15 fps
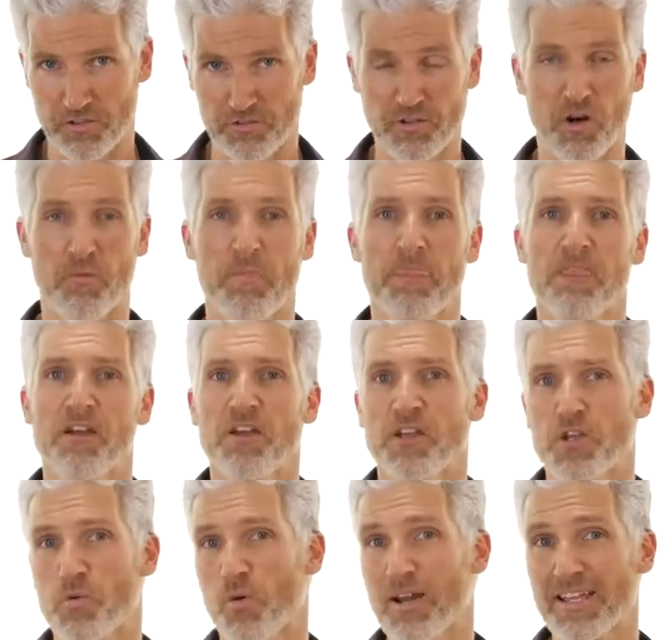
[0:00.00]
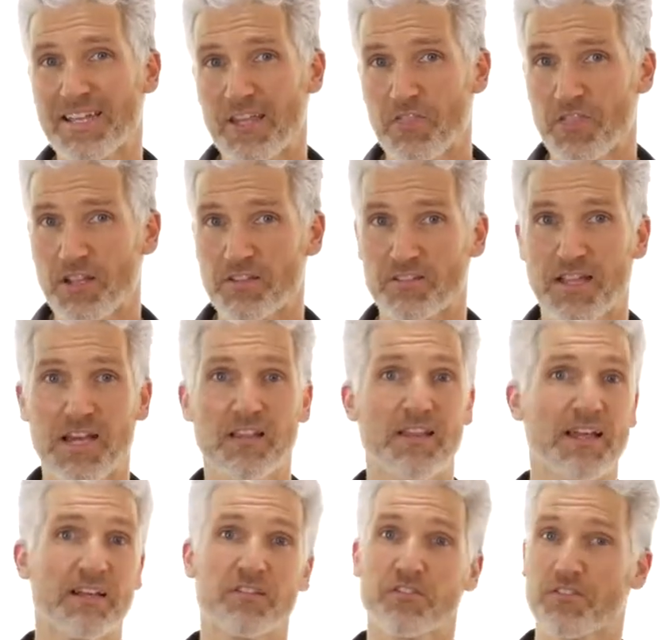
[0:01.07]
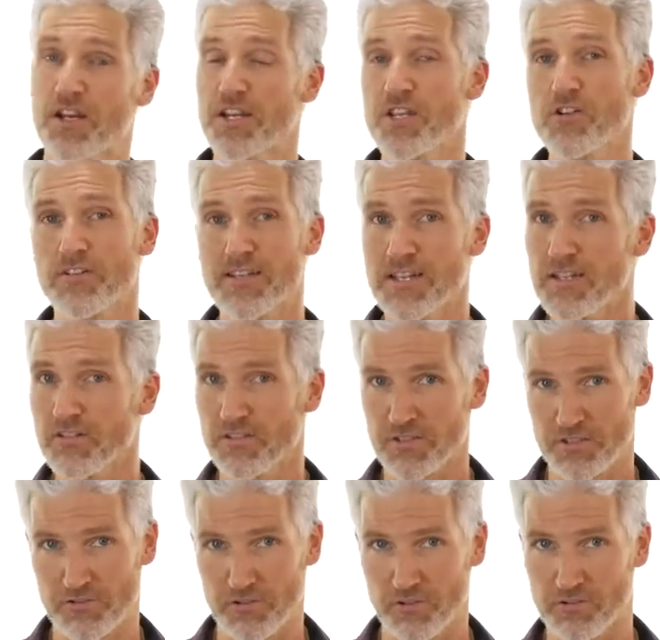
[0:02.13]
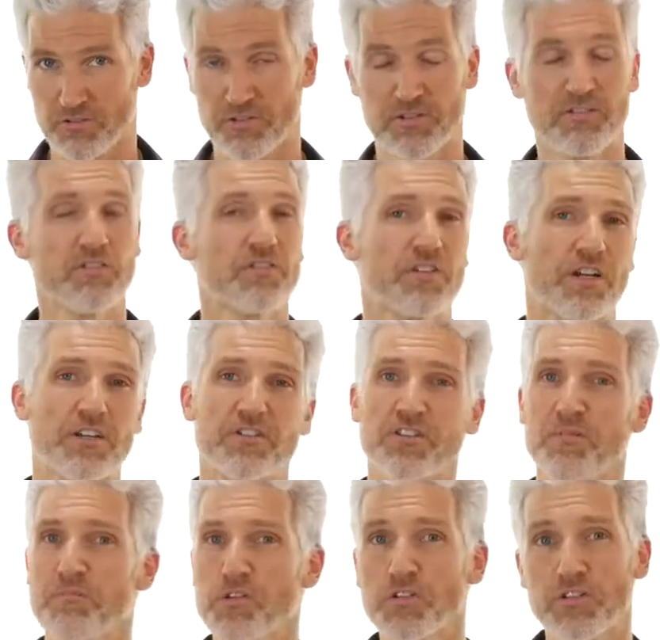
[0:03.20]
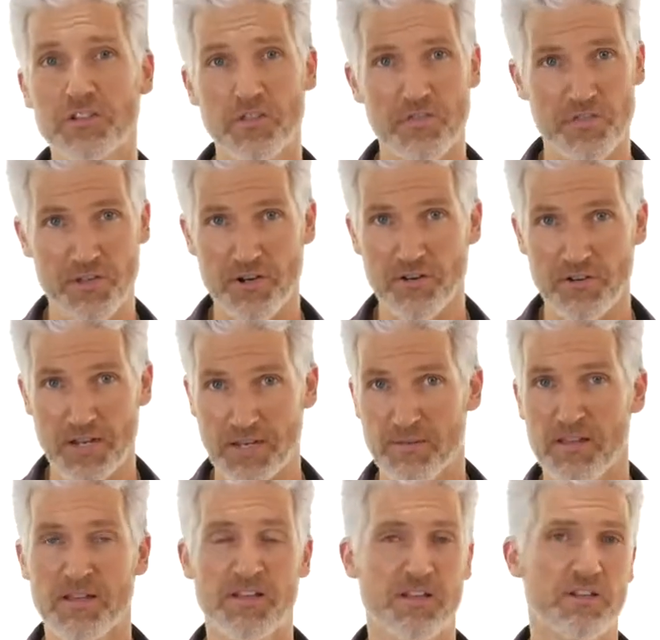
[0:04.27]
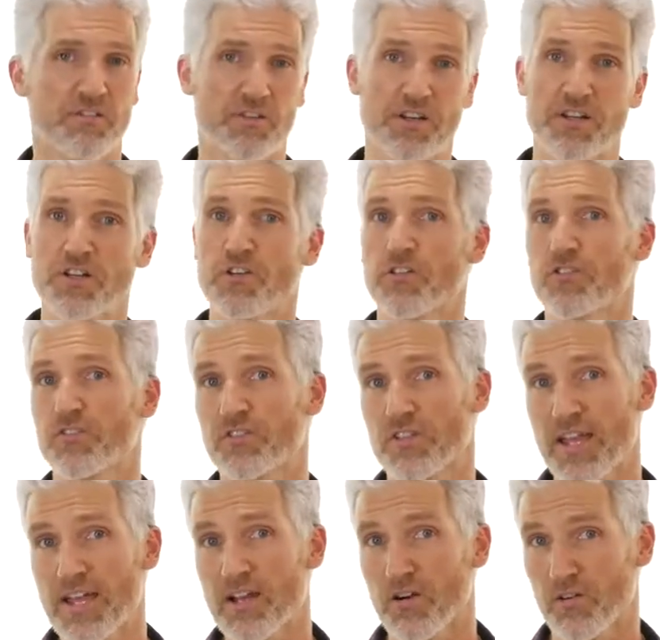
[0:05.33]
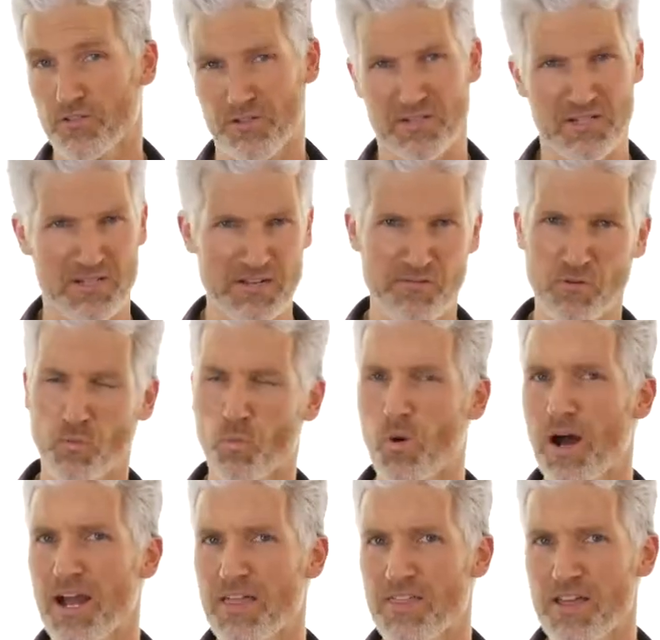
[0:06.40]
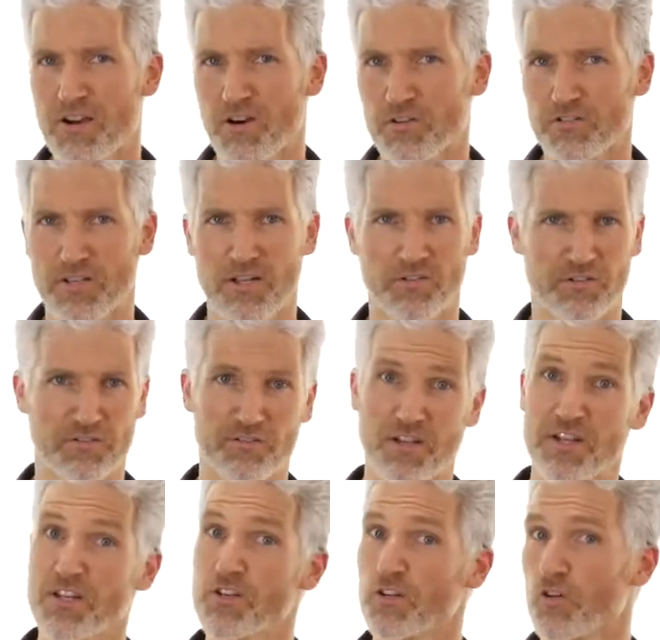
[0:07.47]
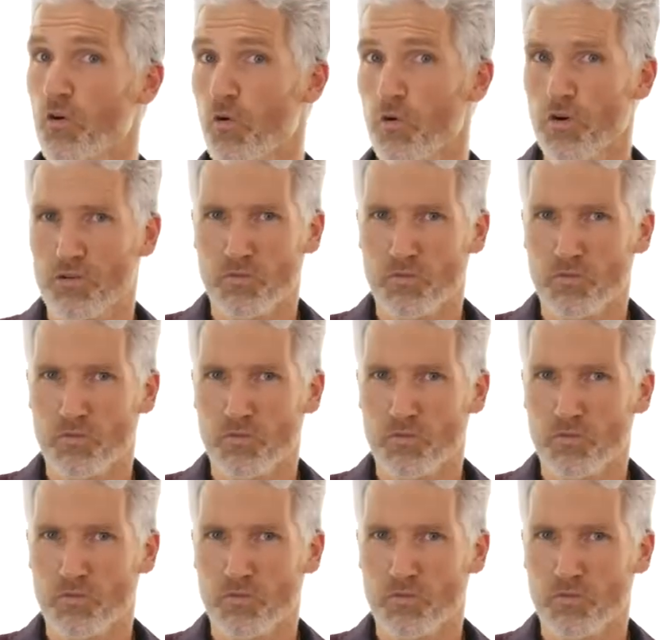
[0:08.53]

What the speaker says: So you want to get things down like study your key signatures, study some music theory, study your scales and even why they are scales, and study your chords.